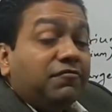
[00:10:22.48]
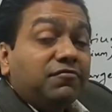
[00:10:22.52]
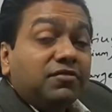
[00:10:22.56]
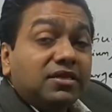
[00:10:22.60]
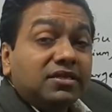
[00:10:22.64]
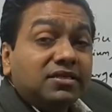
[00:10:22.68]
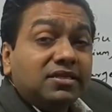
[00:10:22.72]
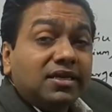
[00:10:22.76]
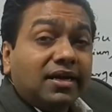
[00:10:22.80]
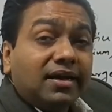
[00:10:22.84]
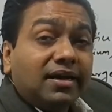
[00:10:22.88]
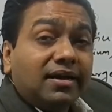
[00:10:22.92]
the
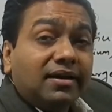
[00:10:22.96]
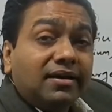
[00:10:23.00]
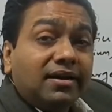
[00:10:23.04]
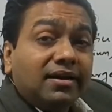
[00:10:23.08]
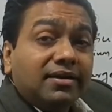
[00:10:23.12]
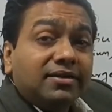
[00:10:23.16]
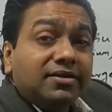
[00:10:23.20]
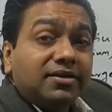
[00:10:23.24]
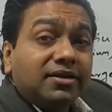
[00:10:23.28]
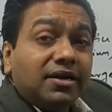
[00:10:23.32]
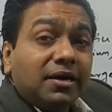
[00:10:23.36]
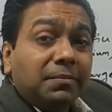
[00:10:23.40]
second
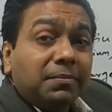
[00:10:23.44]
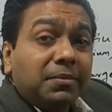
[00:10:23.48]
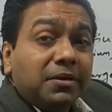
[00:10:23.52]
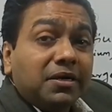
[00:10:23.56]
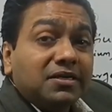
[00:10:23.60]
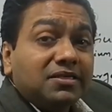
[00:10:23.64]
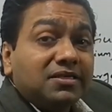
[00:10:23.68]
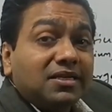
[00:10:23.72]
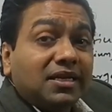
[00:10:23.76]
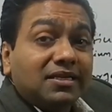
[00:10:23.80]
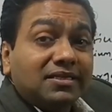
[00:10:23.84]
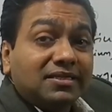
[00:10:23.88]
letter
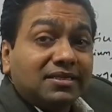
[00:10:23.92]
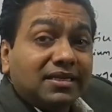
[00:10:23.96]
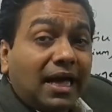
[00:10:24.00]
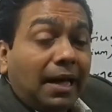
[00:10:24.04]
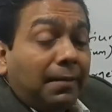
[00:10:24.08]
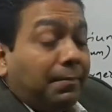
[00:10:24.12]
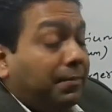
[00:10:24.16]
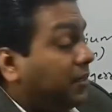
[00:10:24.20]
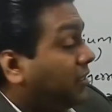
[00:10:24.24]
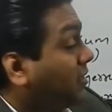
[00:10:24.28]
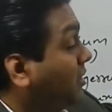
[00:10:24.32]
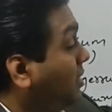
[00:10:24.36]
appears as
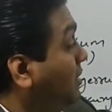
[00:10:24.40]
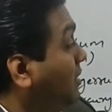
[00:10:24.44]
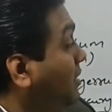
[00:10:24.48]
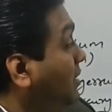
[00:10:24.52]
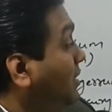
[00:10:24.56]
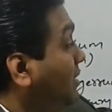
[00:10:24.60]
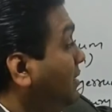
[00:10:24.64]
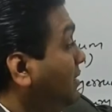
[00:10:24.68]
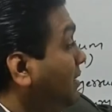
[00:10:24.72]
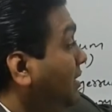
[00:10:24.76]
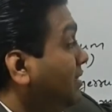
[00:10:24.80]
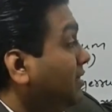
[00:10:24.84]
capital,
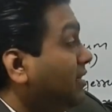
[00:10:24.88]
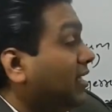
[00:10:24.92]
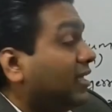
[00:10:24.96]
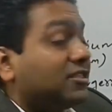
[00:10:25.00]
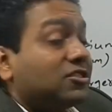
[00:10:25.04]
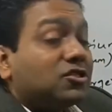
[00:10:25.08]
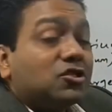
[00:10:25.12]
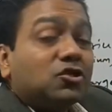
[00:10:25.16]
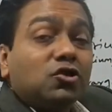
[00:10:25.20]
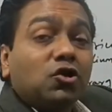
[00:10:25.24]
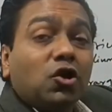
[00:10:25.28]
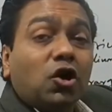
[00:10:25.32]
then
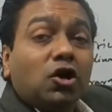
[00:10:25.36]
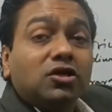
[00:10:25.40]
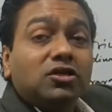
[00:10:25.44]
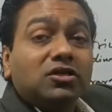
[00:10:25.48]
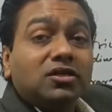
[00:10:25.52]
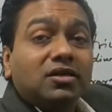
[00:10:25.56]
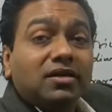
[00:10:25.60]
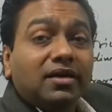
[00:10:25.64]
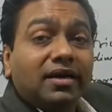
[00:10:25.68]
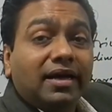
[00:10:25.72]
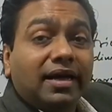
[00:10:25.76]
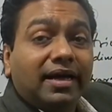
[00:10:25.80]
that's not
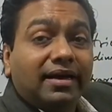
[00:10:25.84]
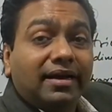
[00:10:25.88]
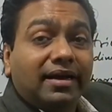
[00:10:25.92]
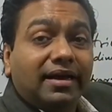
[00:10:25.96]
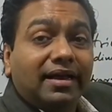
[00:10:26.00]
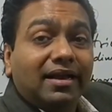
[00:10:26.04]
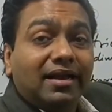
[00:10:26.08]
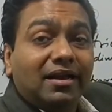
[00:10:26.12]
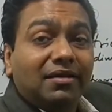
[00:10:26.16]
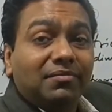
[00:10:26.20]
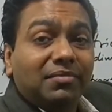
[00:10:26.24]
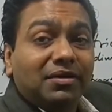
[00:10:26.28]
an
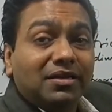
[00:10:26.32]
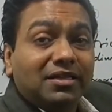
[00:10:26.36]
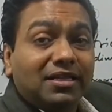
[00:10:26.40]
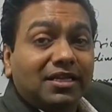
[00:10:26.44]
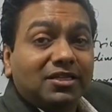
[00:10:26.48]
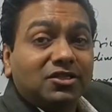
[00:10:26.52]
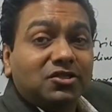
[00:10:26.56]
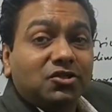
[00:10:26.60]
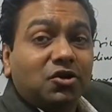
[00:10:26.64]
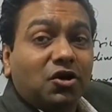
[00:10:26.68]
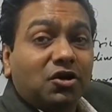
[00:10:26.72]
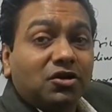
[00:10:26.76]
element,
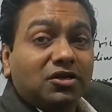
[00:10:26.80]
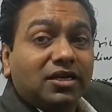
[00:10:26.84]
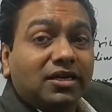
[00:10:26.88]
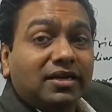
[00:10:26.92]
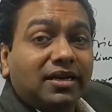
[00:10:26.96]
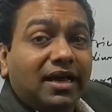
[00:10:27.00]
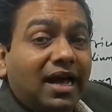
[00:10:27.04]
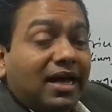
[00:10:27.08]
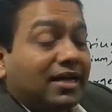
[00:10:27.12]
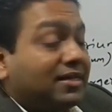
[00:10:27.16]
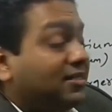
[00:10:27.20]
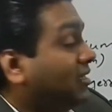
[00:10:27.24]
that's not an
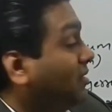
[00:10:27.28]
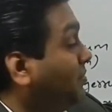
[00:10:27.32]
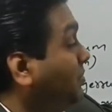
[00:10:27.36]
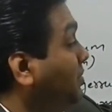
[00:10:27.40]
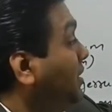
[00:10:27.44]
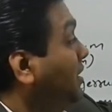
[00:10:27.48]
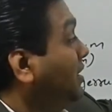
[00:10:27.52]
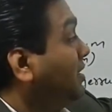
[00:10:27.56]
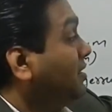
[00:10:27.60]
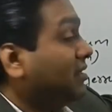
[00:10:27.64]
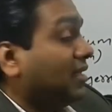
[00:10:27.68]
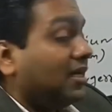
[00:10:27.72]
atom,
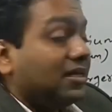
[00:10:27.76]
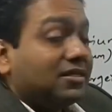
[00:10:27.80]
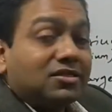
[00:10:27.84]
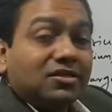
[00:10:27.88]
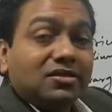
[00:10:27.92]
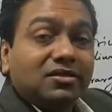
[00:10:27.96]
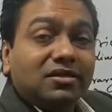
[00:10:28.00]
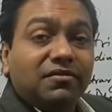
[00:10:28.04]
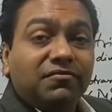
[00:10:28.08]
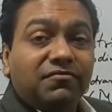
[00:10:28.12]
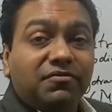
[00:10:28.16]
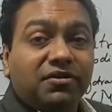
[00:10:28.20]
that's
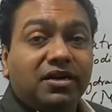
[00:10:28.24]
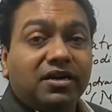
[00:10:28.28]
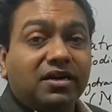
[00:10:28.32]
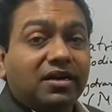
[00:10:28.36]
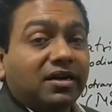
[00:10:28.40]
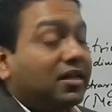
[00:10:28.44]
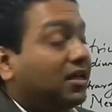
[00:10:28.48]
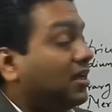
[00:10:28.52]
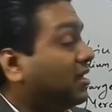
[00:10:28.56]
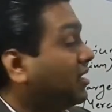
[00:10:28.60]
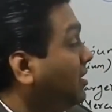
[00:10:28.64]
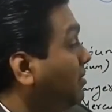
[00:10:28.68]

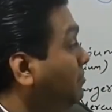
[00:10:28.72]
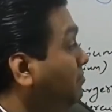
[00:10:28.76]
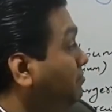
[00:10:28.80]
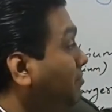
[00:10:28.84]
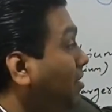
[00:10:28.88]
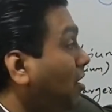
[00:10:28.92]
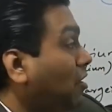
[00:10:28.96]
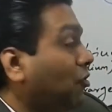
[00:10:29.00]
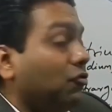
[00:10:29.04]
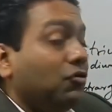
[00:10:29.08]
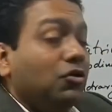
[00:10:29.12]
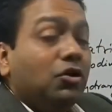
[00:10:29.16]
definitely a
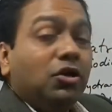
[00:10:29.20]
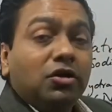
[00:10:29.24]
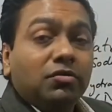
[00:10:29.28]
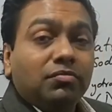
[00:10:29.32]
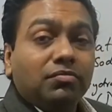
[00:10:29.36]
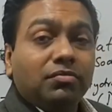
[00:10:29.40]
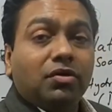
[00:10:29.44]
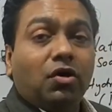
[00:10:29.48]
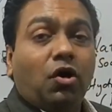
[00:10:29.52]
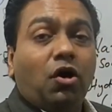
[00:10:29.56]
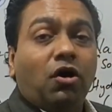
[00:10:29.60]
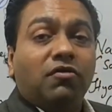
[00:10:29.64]
compound
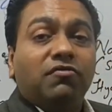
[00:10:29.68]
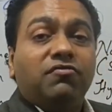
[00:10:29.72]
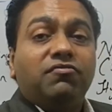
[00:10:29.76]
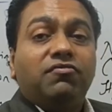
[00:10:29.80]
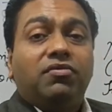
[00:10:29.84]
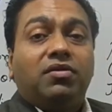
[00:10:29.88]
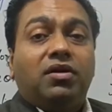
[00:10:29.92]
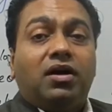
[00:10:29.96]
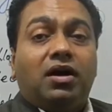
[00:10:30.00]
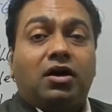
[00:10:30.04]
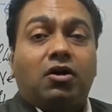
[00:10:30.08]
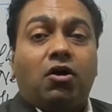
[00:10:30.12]
of
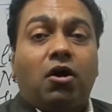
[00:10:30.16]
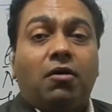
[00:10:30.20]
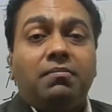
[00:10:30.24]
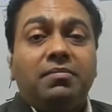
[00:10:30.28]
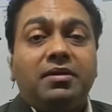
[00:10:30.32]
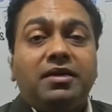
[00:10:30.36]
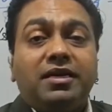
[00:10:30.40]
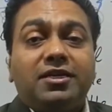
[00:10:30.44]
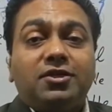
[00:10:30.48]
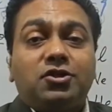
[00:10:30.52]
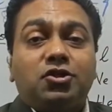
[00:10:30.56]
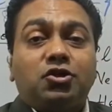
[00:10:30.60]
a
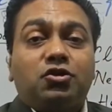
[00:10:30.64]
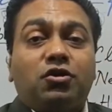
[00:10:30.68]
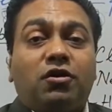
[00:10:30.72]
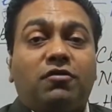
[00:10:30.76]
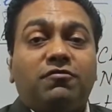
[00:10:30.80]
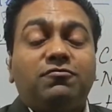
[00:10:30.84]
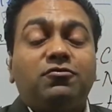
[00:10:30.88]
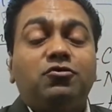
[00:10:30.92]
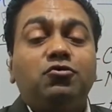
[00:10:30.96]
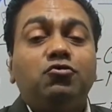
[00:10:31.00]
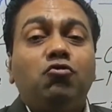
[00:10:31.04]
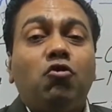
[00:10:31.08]
combination
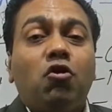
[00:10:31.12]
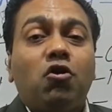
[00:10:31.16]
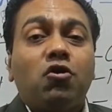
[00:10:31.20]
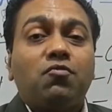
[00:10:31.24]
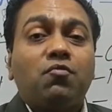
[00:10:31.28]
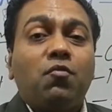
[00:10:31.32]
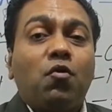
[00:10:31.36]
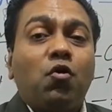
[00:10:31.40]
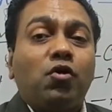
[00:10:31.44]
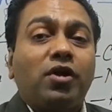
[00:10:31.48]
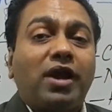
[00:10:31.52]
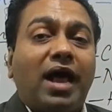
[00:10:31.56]
of two or
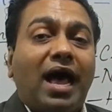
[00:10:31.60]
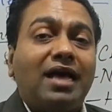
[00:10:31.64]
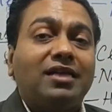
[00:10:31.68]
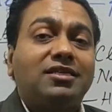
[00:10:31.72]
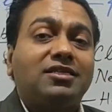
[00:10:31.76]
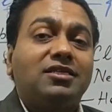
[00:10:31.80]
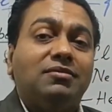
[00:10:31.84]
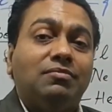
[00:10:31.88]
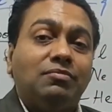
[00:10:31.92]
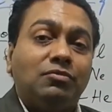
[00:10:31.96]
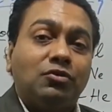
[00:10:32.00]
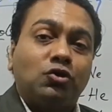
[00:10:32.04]
more
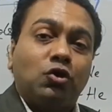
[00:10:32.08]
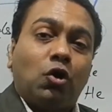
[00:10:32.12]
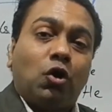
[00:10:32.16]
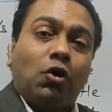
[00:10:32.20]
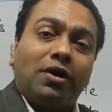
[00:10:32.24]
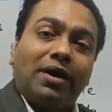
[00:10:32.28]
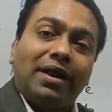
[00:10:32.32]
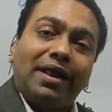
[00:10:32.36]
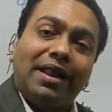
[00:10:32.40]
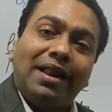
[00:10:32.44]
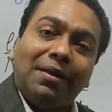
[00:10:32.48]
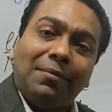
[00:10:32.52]
atoms
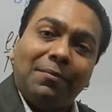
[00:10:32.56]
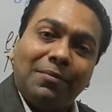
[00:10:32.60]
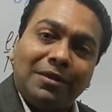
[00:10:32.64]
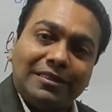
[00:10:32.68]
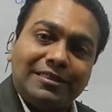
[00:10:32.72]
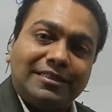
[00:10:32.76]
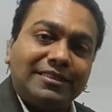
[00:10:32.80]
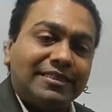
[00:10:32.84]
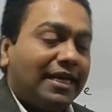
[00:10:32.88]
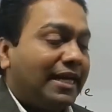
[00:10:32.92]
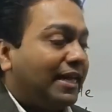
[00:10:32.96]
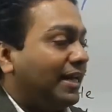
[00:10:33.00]
or
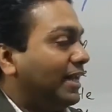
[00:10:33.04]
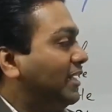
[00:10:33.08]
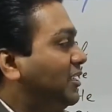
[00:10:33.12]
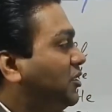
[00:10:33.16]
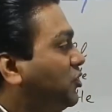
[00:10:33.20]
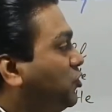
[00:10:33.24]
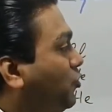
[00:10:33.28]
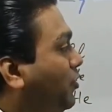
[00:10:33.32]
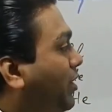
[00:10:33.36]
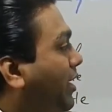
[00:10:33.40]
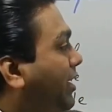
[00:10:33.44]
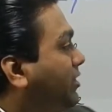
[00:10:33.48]
elements in it
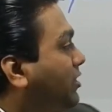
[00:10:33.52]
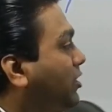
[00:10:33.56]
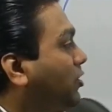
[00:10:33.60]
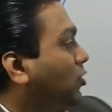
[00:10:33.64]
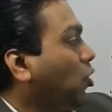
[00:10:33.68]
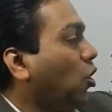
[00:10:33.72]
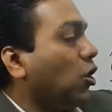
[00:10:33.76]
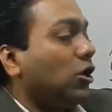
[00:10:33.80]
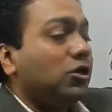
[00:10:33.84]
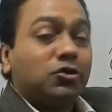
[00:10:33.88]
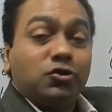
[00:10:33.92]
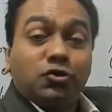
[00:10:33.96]
together,
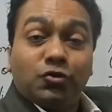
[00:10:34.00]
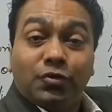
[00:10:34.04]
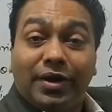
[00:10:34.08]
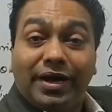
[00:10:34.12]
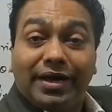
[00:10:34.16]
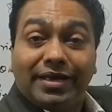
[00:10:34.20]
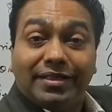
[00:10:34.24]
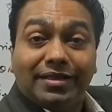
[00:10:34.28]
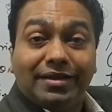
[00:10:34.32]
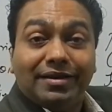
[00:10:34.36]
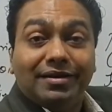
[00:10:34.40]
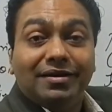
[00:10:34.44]
all
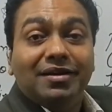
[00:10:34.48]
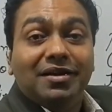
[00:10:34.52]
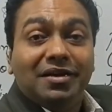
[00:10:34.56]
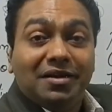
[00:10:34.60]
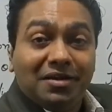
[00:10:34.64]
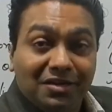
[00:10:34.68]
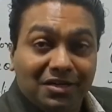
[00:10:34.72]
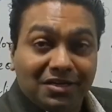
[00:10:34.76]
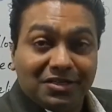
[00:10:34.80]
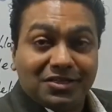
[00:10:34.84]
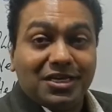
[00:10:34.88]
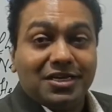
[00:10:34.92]
together.
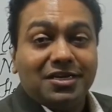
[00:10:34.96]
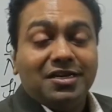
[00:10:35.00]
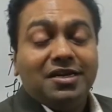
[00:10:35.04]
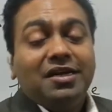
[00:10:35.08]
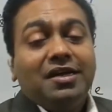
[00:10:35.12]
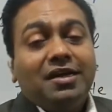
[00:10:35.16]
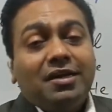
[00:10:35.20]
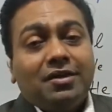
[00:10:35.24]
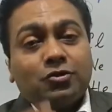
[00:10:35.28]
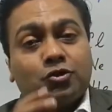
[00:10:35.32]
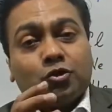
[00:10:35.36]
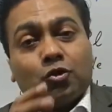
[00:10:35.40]
Is it?
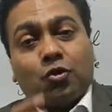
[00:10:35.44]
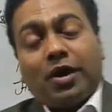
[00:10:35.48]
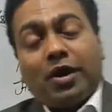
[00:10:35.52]
So